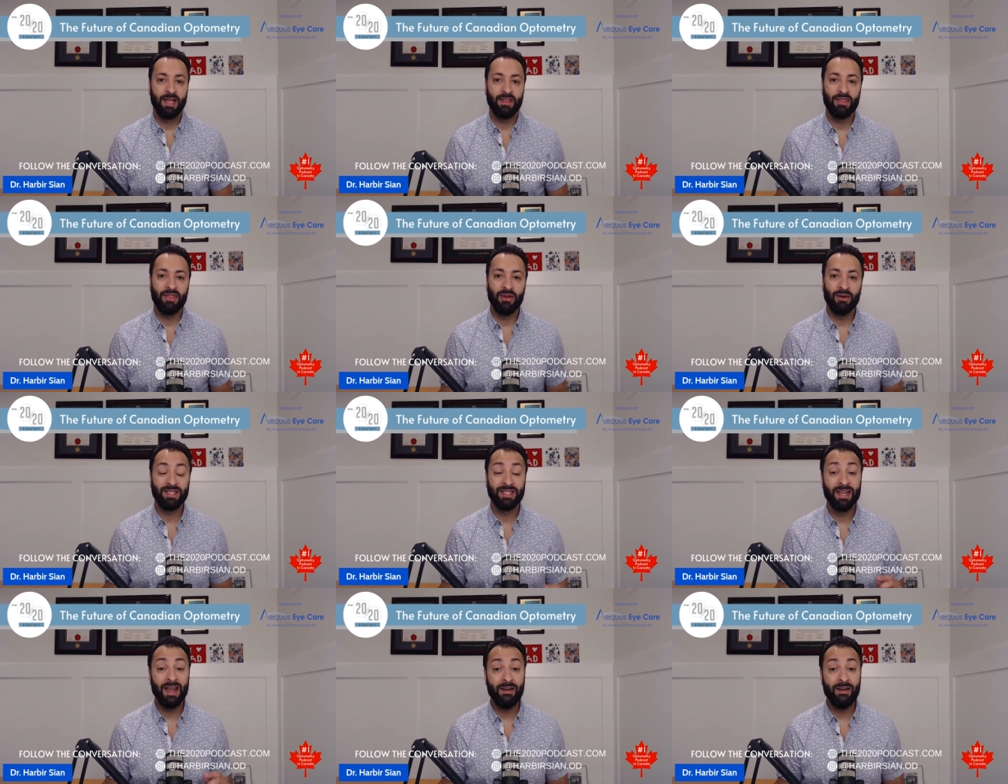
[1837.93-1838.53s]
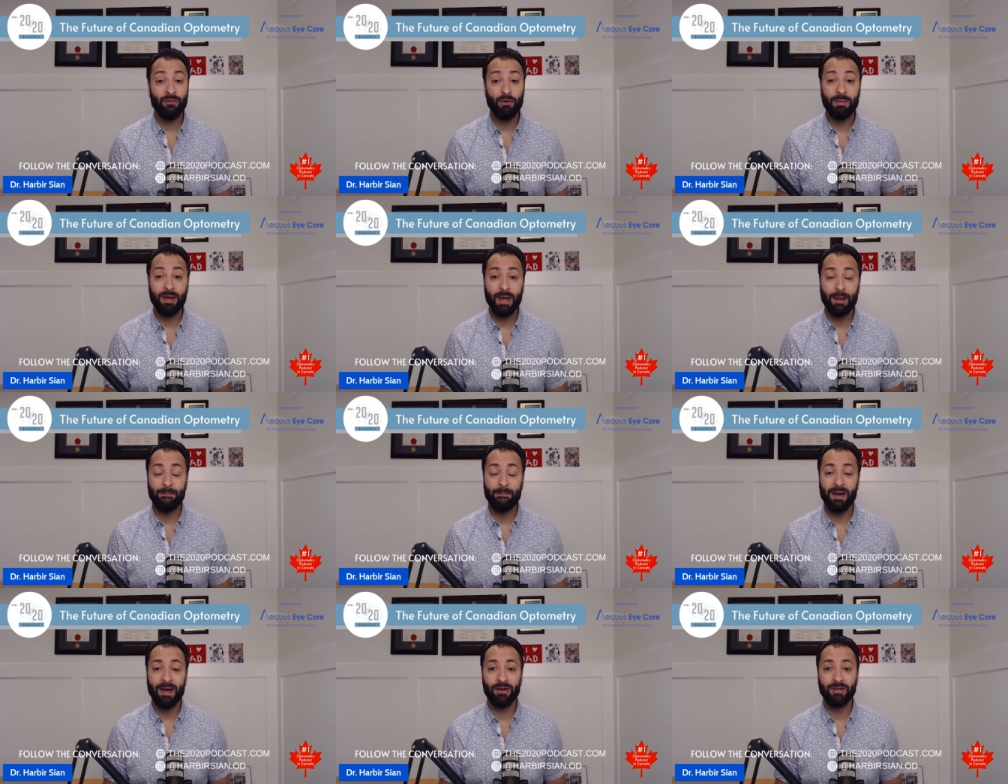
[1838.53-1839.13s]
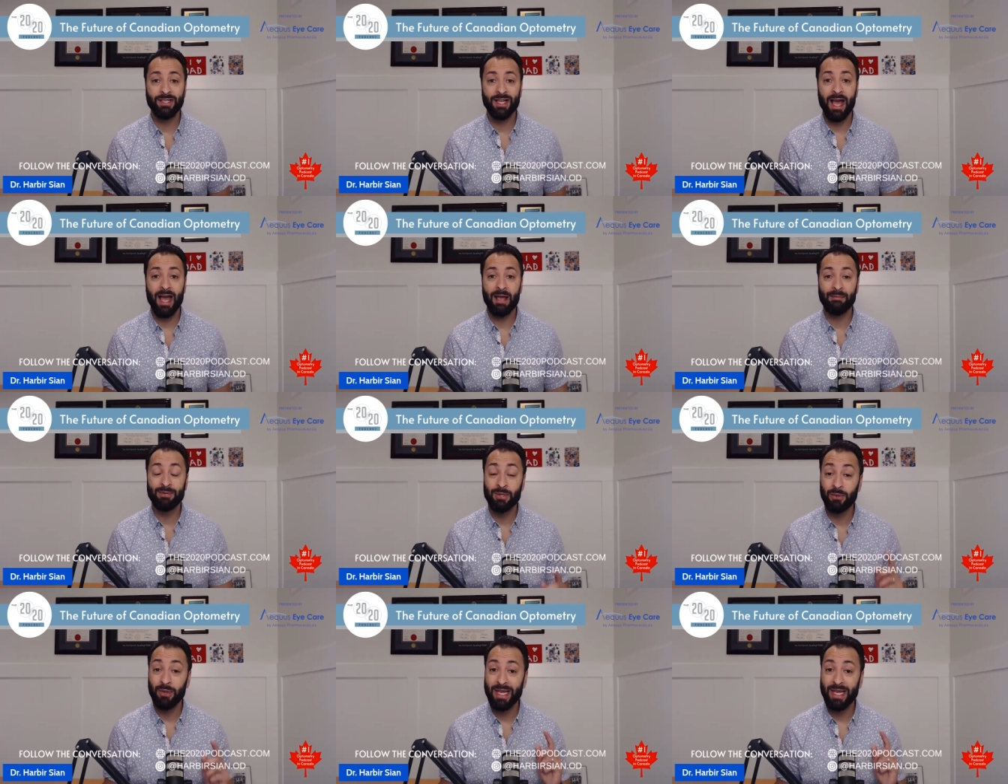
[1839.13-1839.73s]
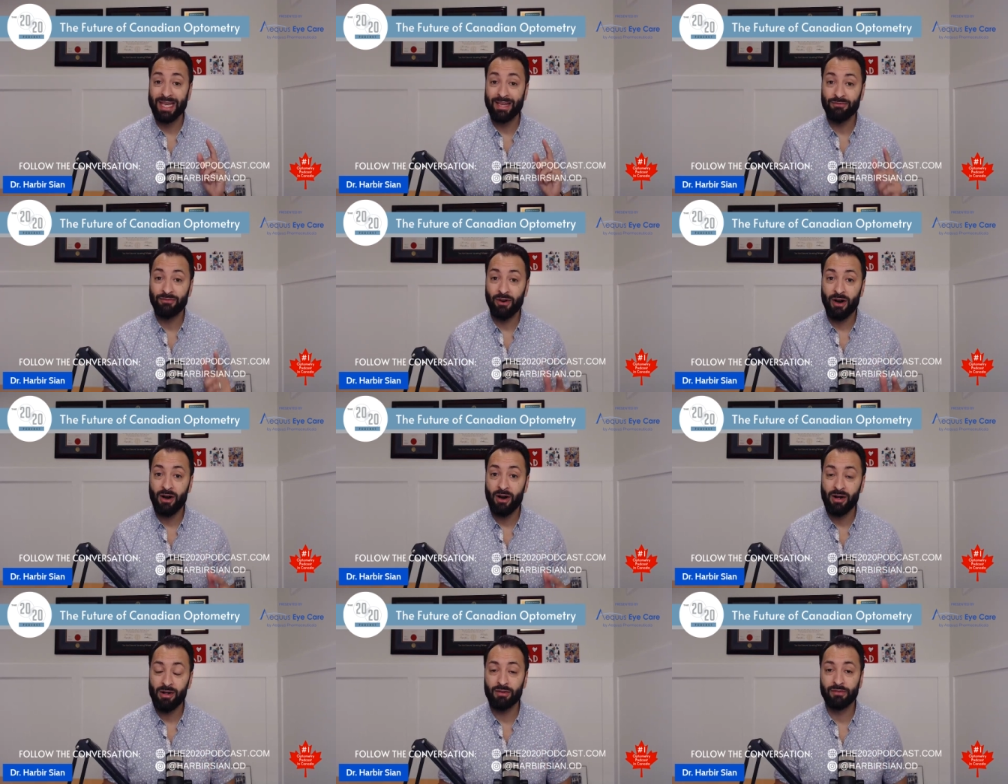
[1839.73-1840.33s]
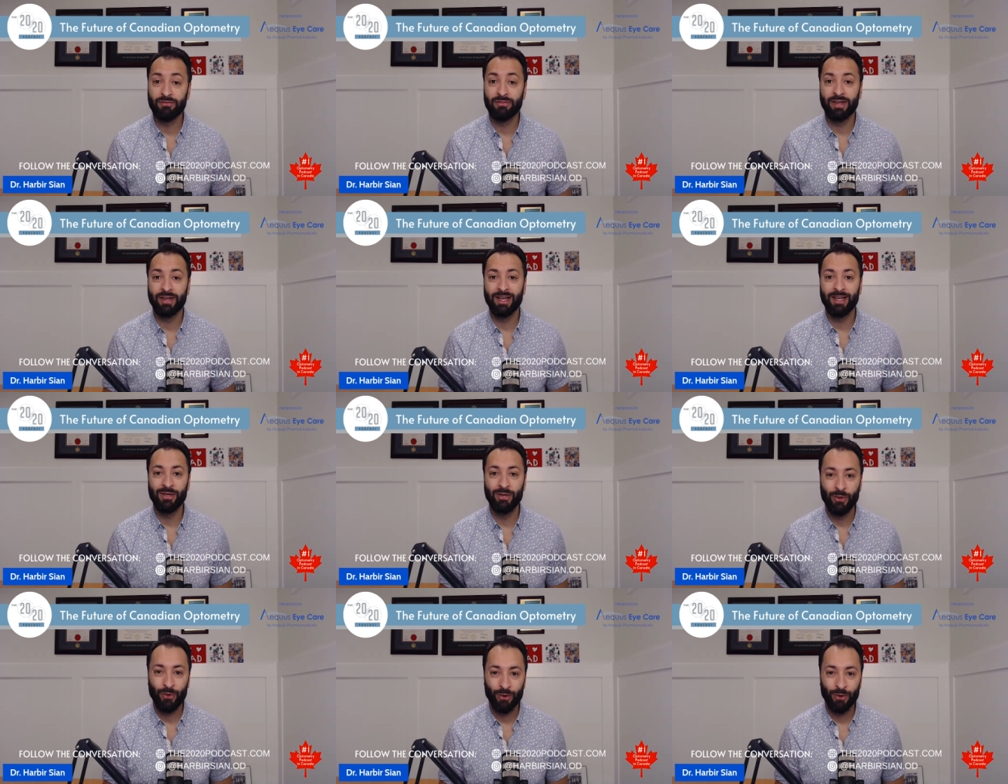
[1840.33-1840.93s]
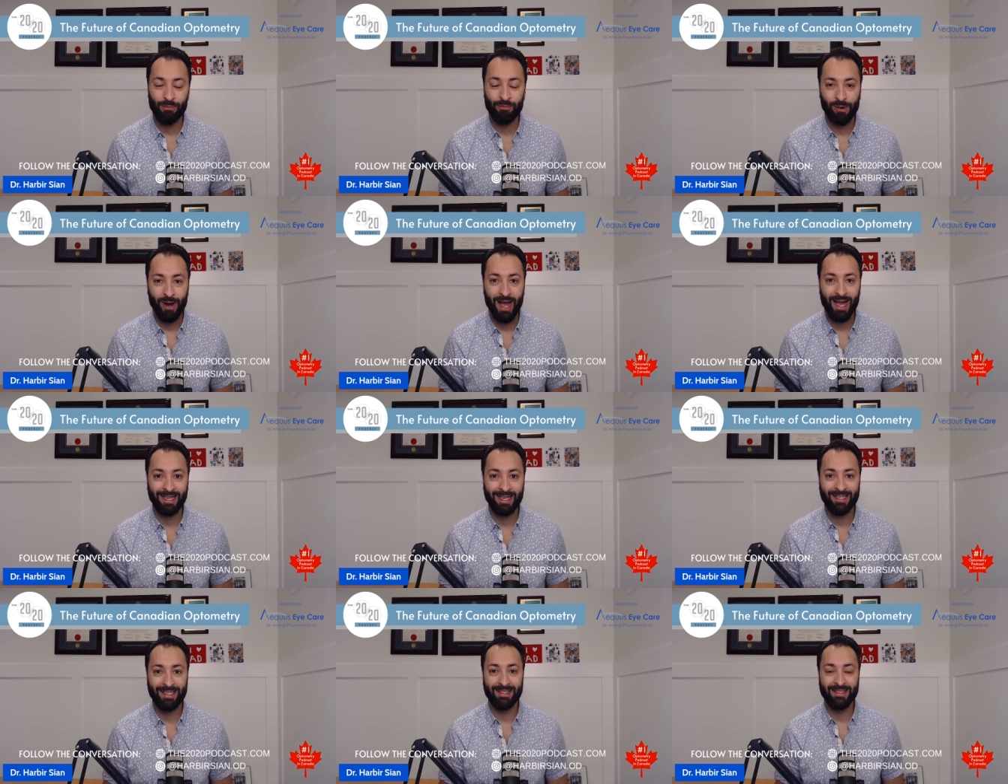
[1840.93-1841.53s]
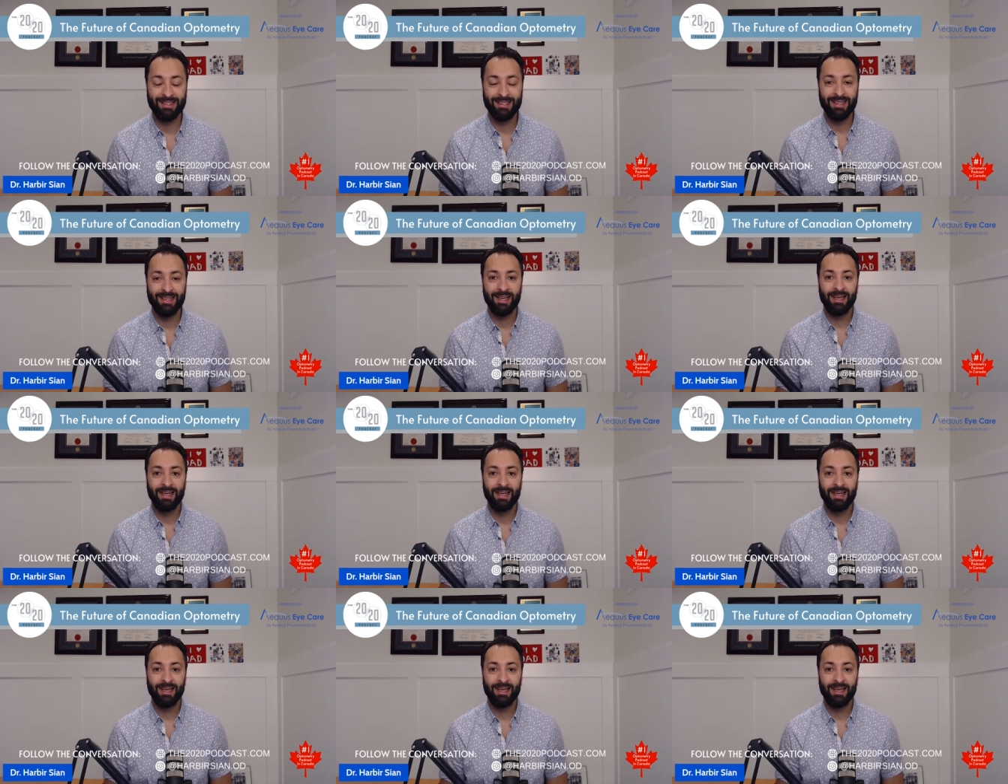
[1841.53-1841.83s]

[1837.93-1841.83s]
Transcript: There has never been a better time to evolve your practice.